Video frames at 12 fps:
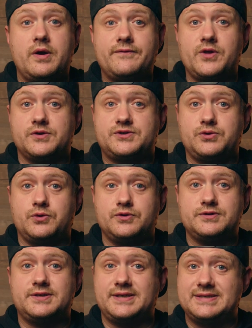of those
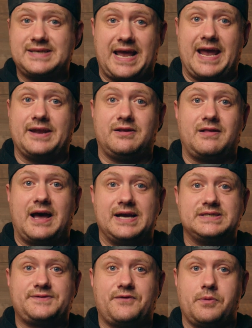tools is
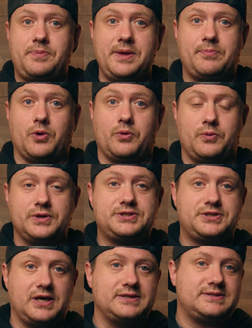Analyze for People,
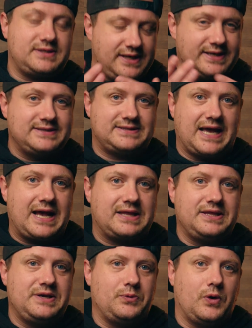which does exactly
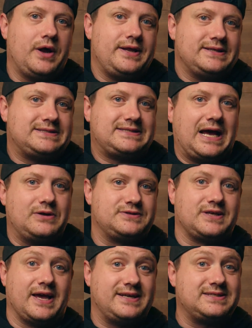what it
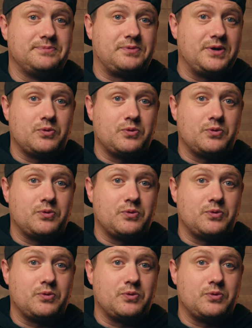sounds like. Simply